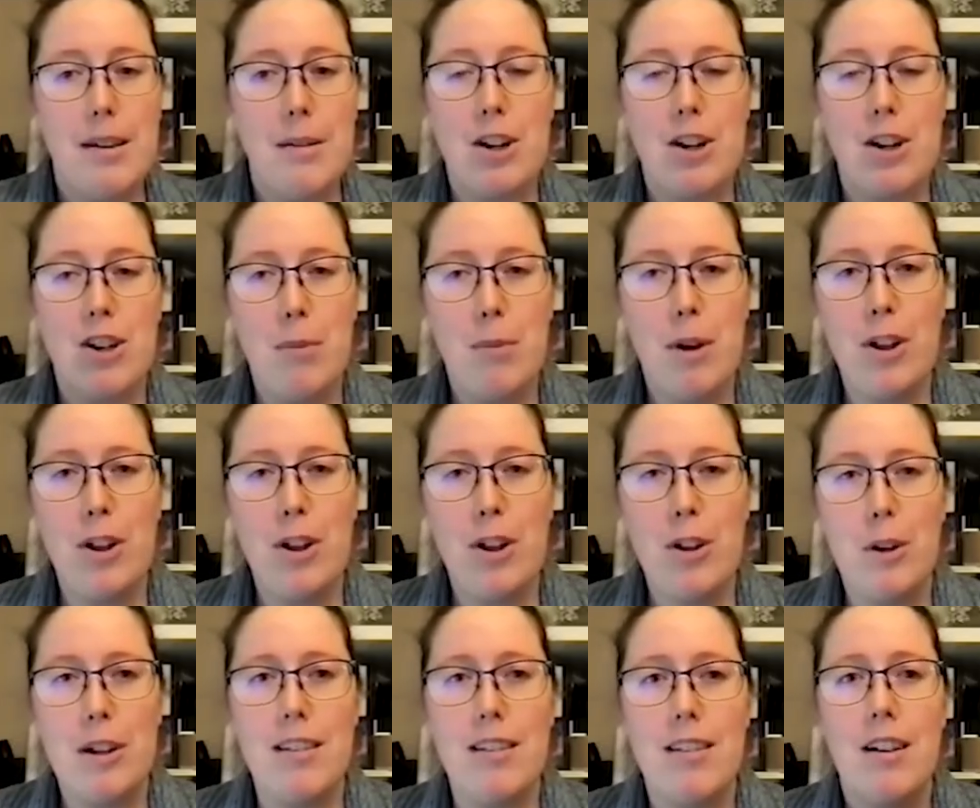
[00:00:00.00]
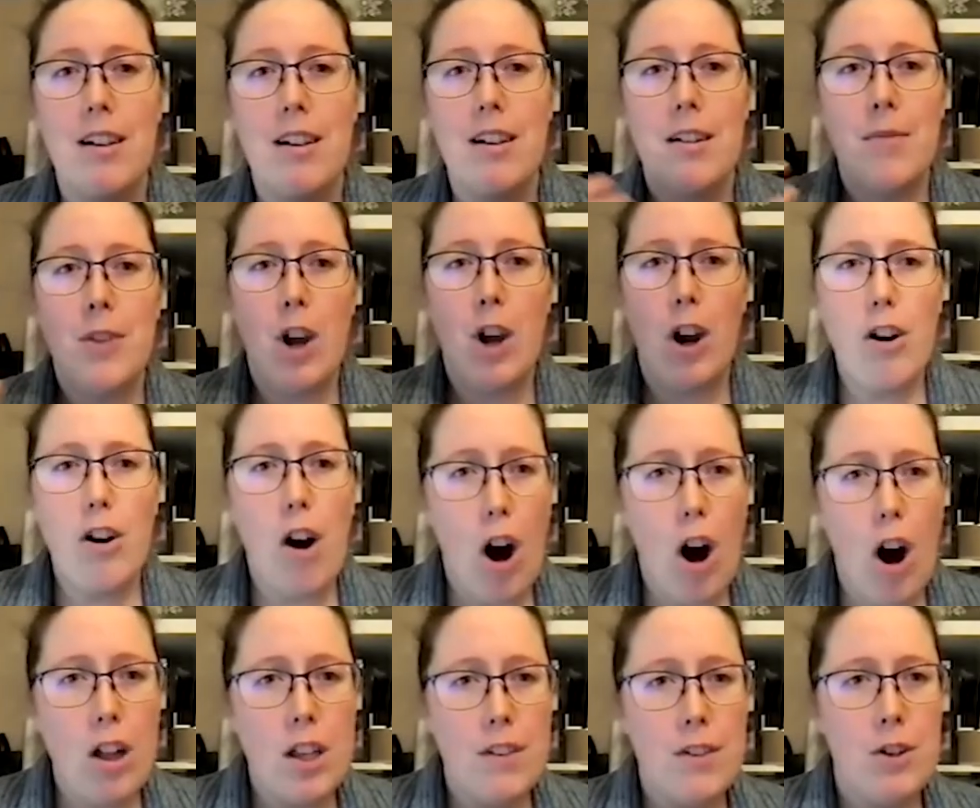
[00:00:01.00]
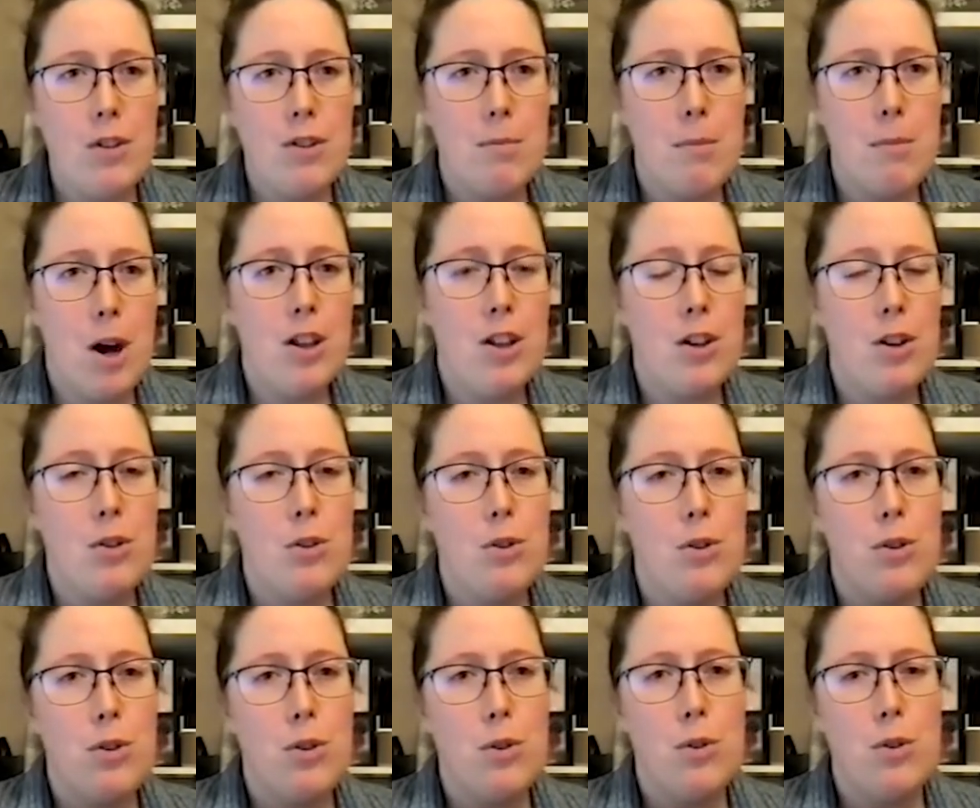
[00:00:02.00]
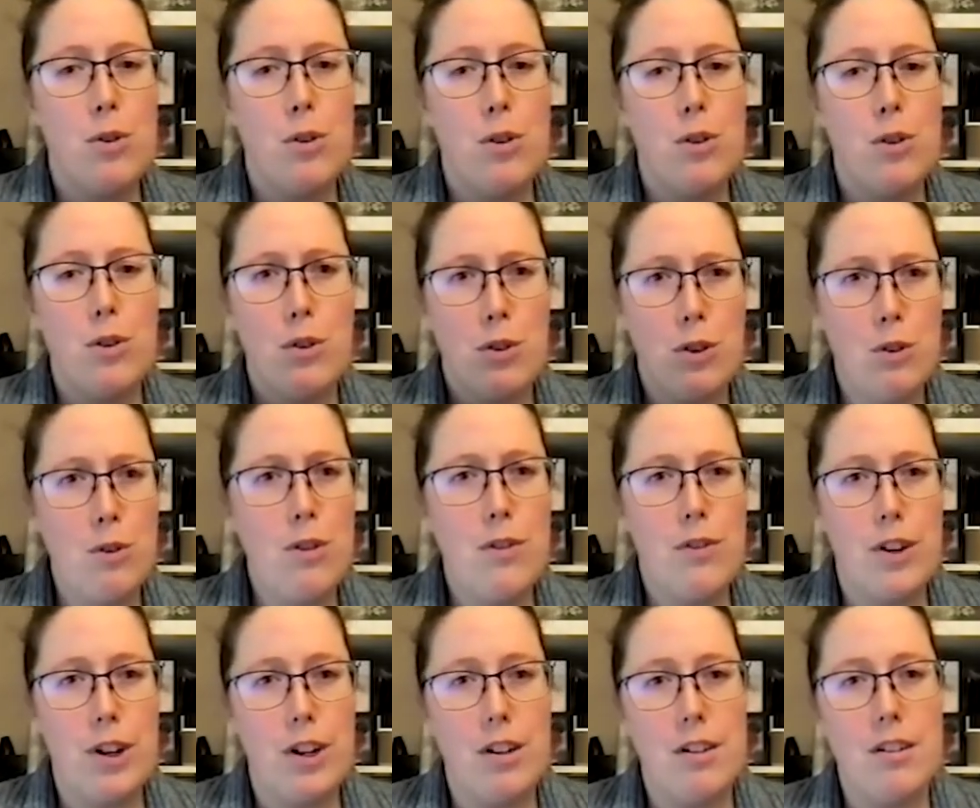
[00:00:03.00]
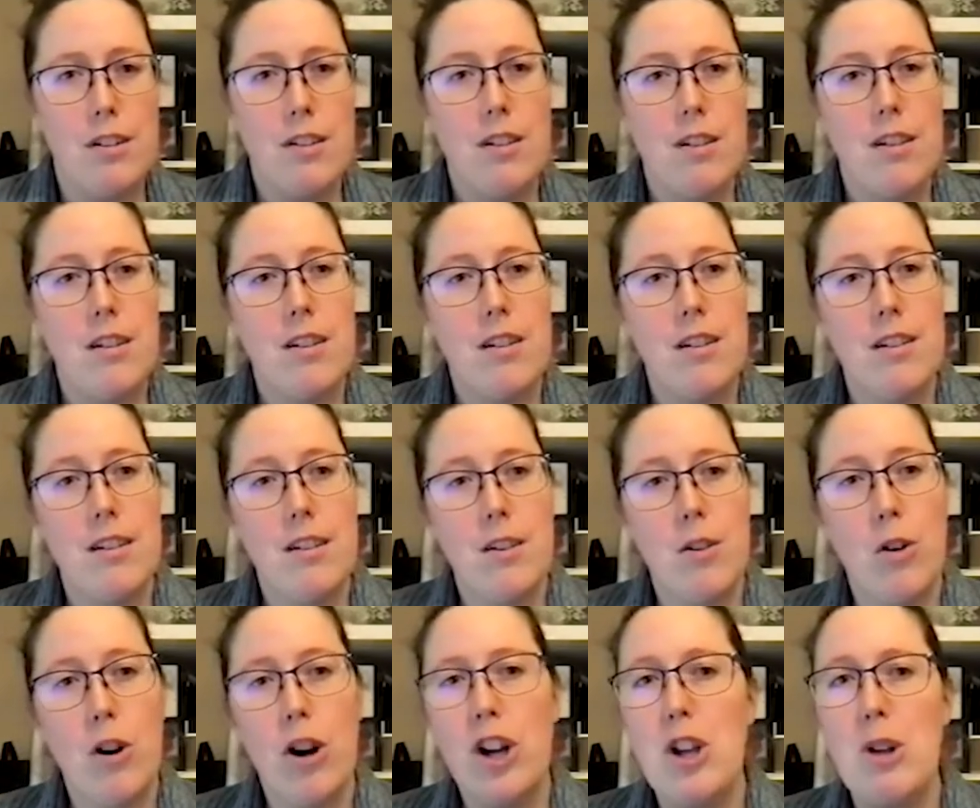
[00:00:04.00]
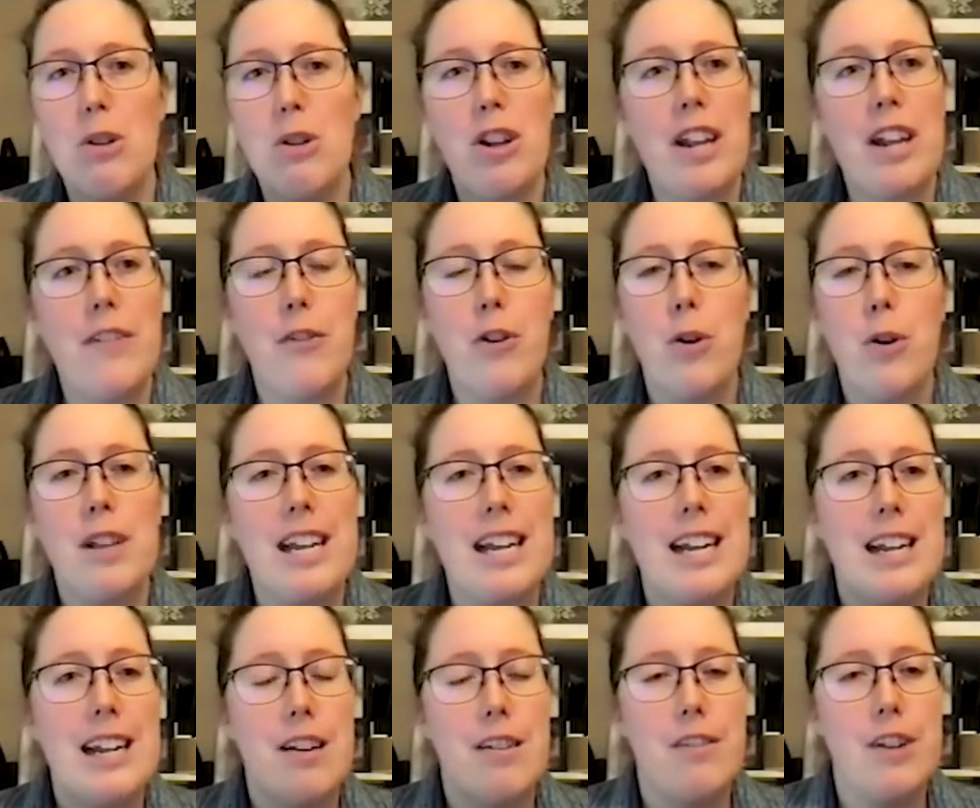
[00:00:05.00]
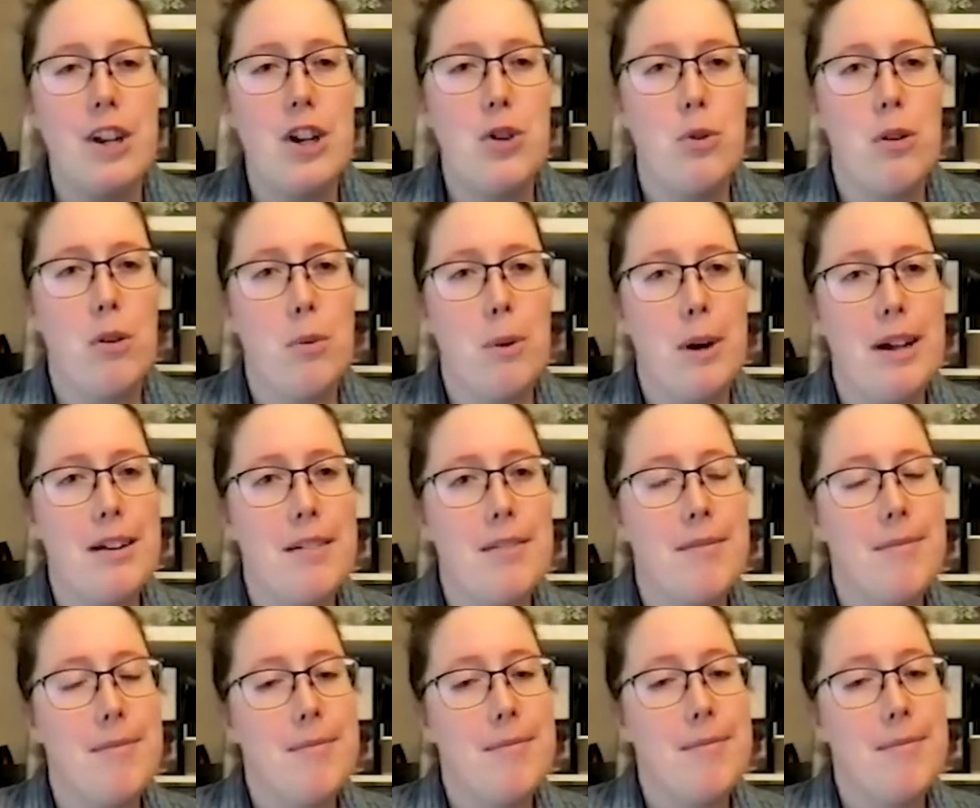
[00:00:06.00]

much smaller ones. Yeah. Are all of those molecules useful, or are you uh, looking for only an individual one?